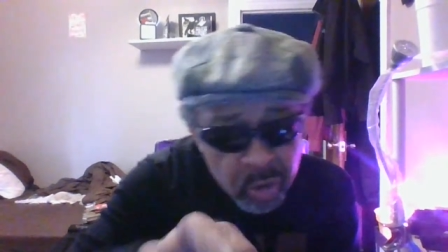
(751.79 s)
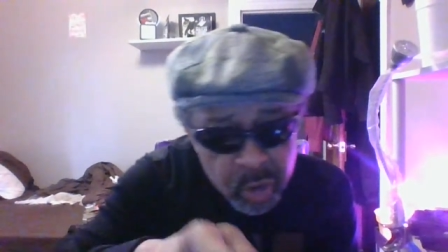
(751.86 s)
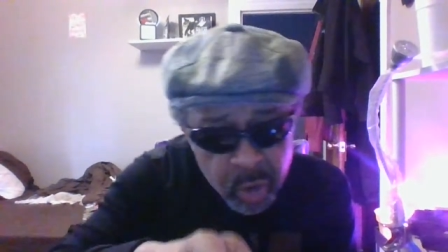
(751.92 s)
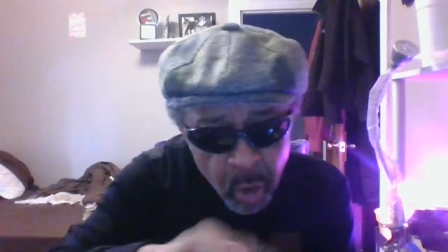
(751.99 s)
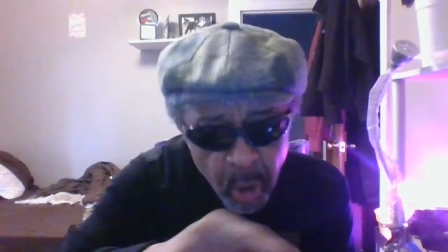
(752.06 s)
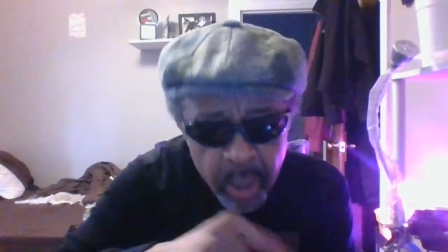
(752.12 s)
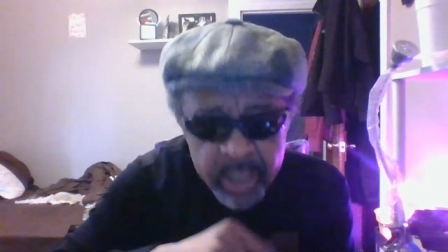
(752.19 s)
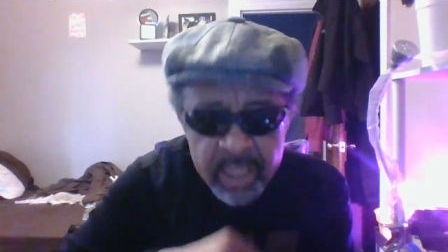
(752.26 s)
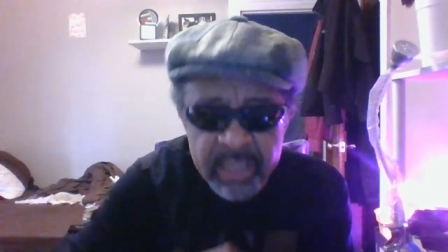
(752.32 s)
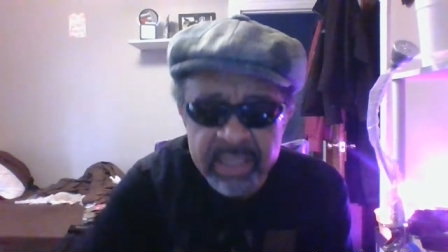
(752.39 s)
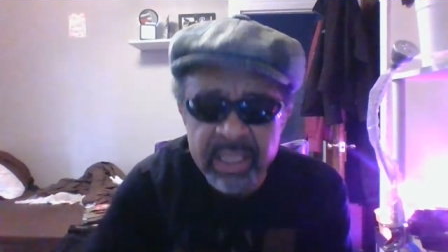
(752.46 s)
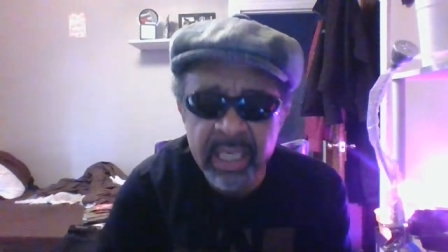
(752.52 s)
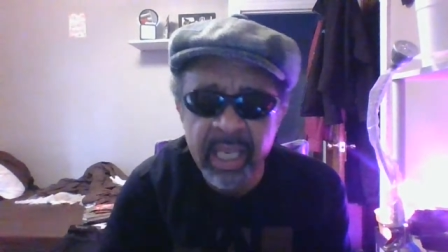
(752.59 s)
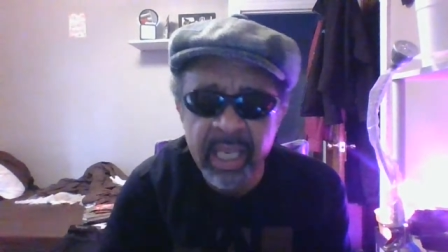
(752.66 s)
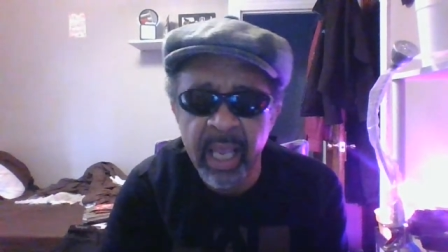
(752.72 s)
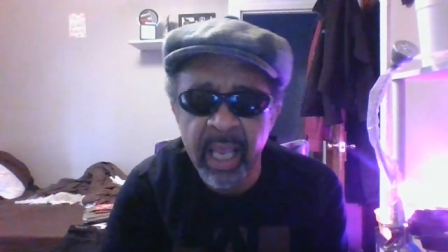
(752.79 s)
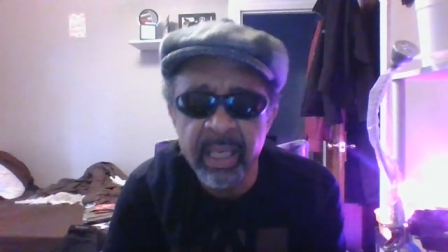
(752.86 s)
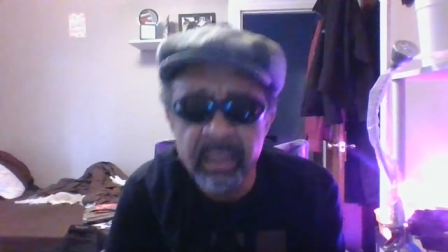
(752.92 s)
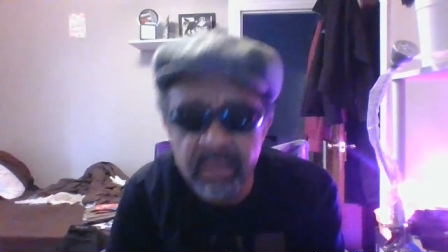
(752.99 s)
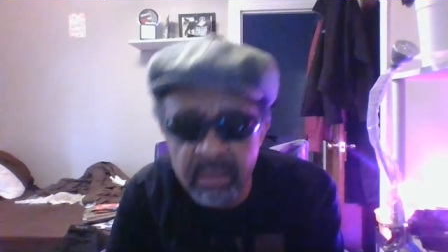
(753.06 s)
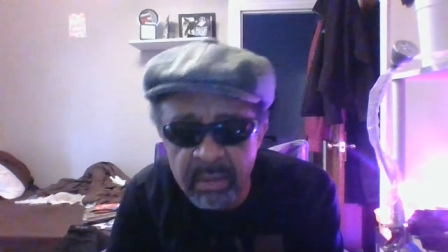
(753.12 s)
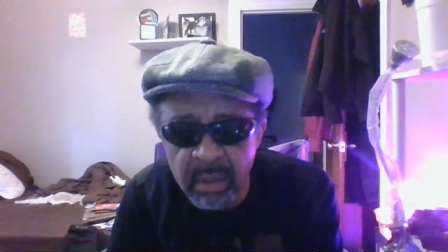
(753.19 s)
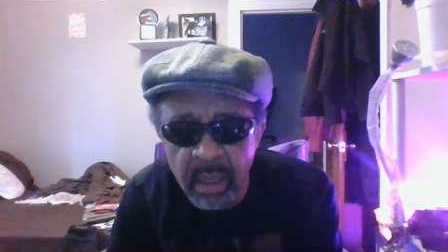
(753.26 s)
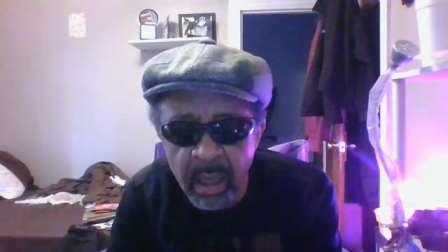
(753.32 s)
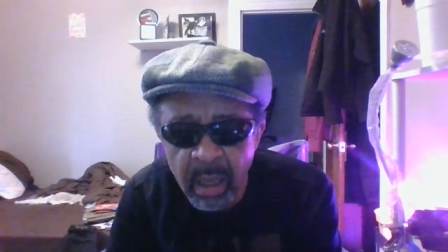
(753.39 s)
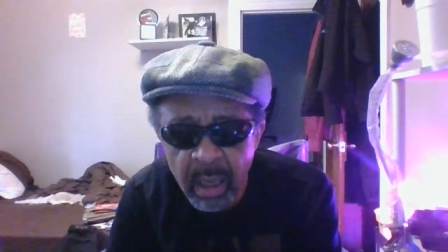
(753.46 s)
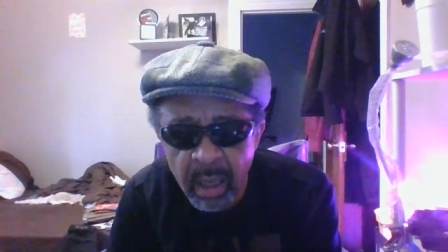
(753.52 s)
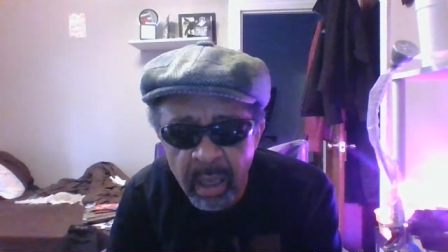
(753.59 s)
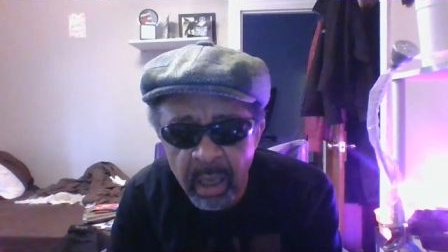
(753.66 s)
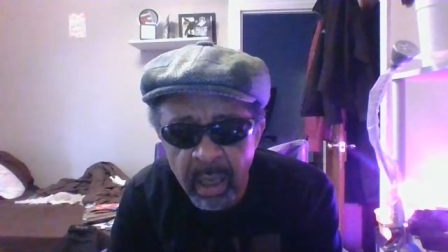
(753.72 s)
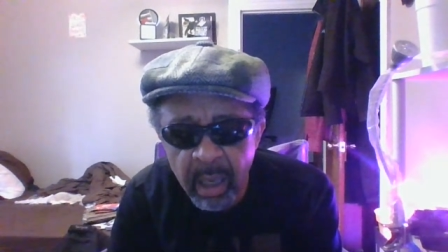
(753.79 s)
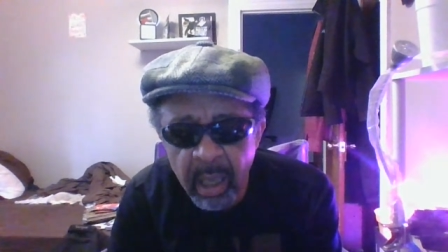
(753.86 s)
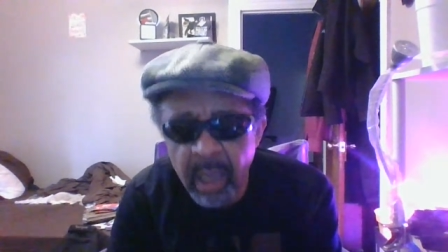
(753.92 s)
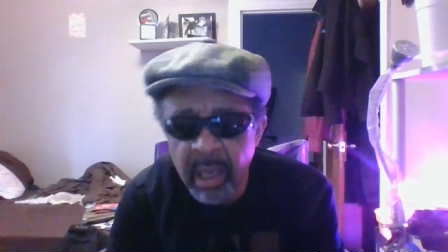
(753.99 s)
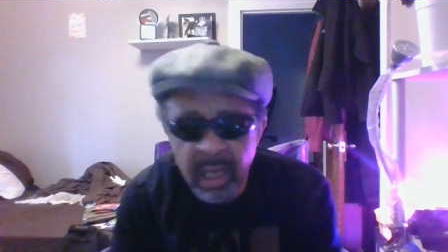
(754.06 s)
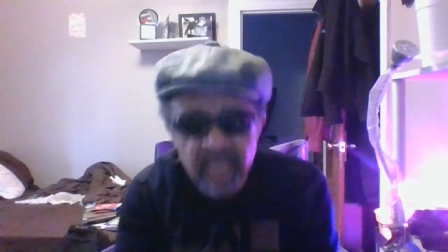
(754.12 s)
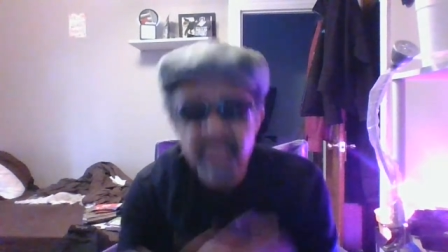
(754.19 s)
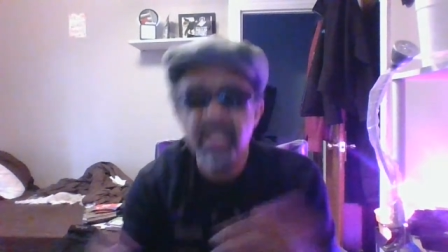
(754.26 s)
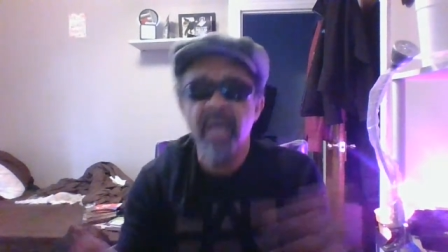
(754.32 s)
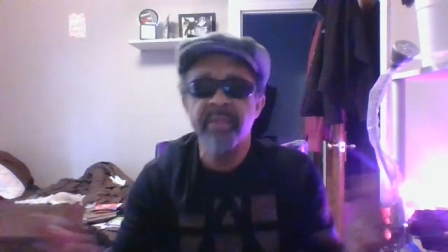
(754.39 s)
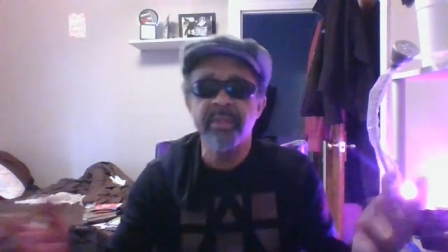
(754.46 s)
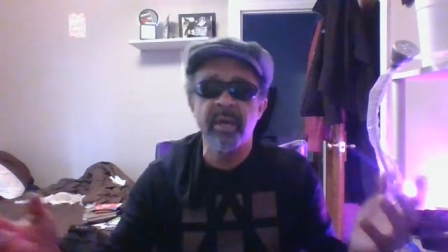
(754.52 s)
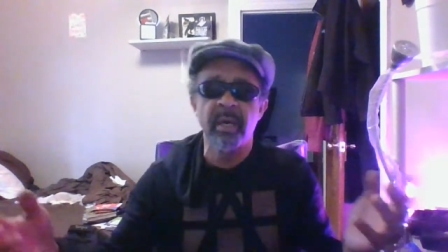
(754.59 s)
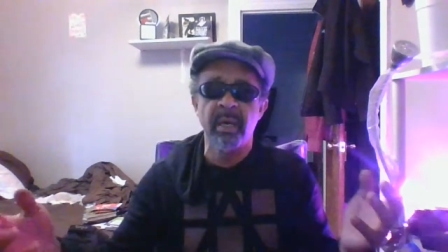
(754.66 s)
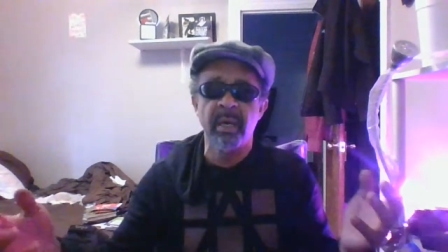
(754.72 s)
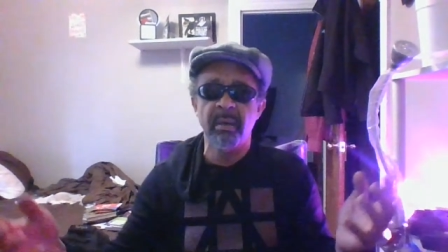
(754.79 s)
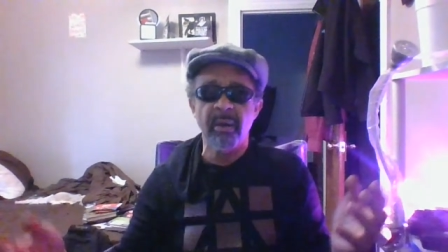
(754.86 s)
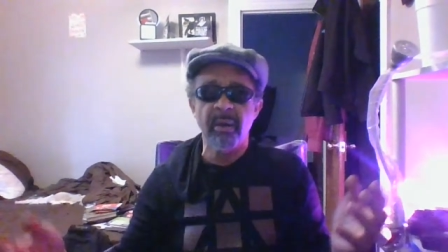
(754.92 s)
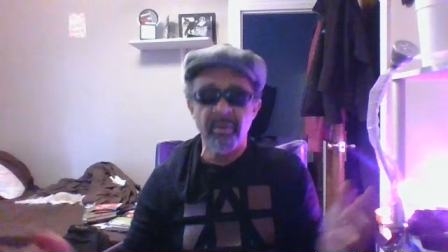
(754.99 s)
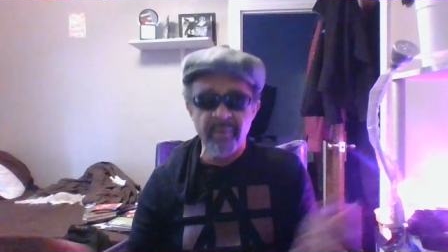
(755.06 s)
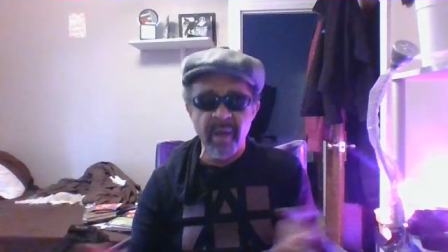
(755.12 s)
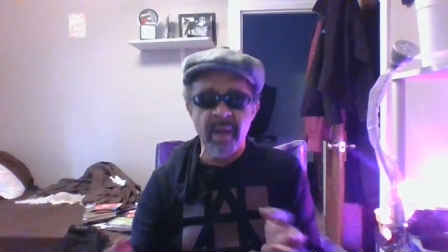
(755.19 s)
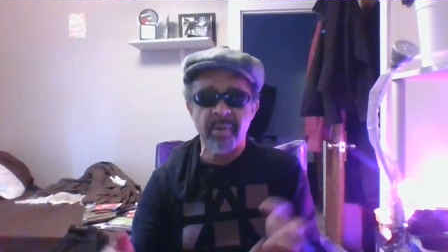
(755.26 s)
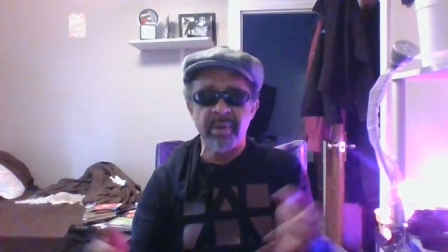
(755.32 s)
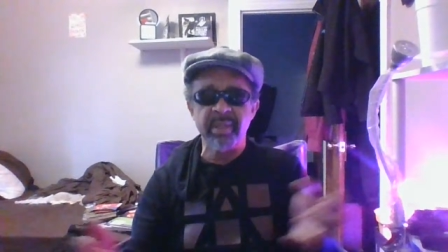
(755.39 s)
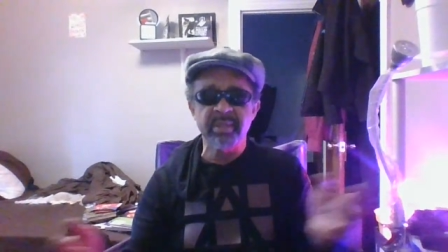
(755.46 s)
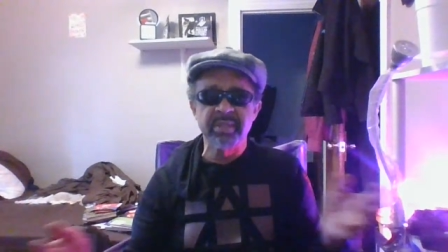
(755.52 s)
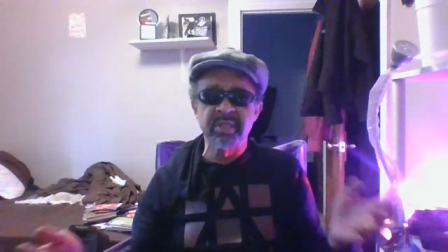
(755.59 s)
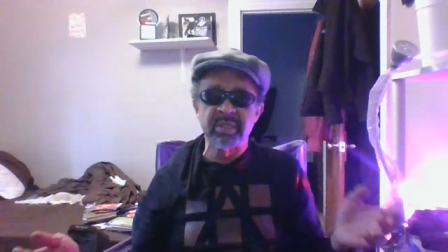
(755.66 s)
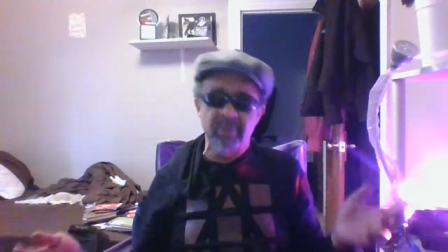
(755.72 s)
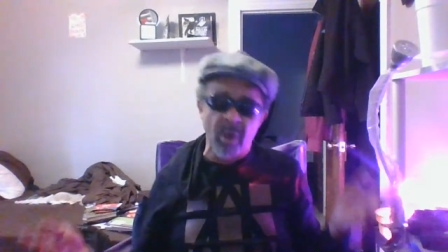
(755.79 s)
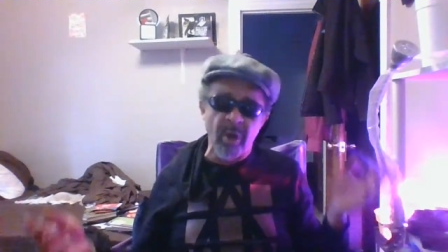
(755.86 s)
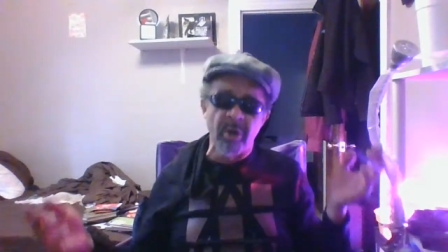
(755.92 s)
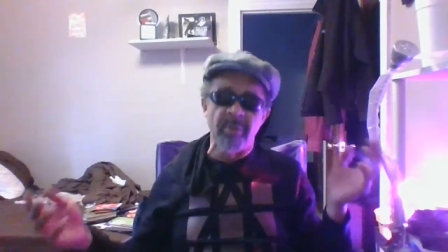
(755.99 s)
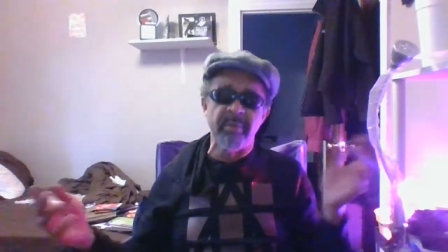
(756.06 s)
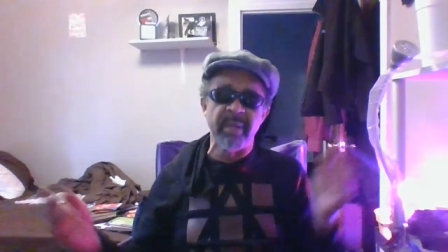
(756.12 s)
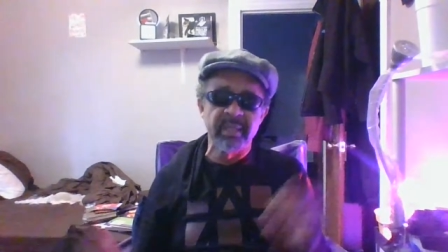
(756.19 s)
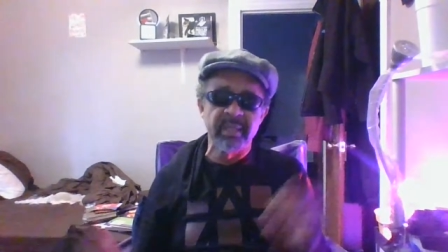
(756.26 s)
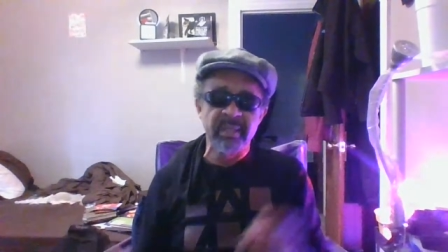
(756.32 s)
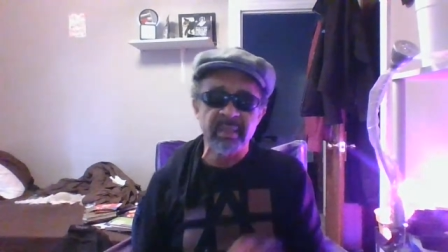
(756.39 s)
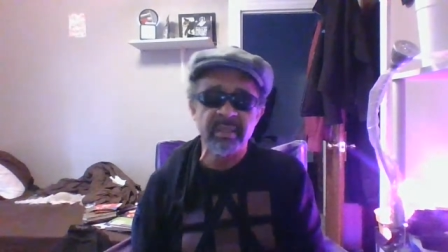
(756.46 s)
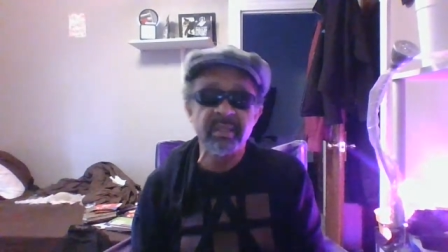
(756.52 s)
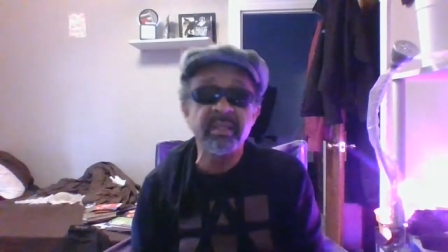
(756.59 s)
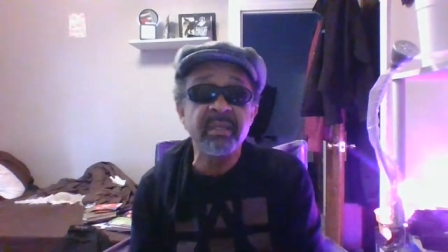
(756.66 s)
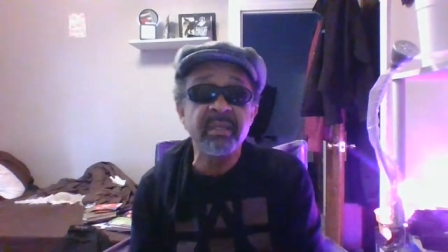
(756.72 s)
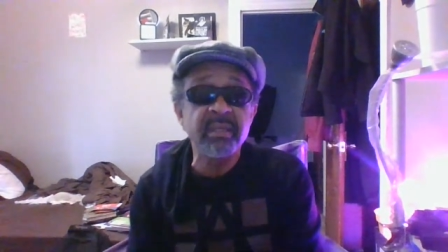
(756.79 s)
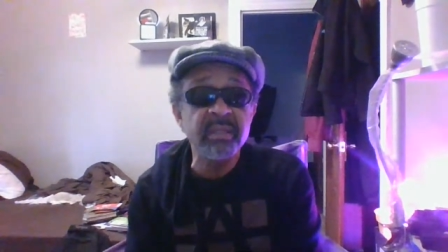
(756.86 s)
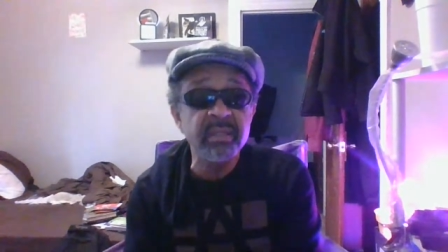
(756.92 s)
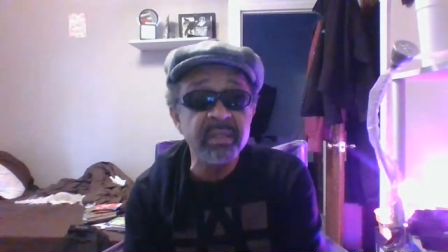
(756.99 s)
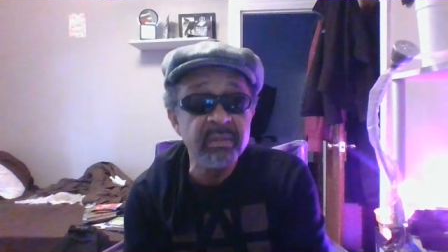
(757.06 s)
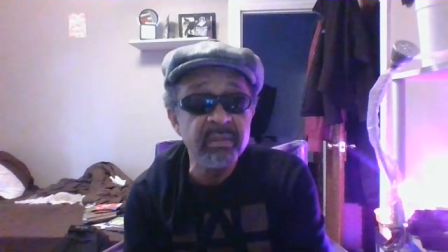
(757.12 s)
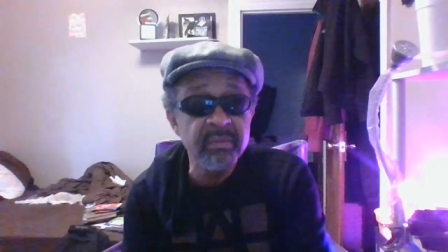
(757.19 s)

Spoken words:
Join us again in another of our installments.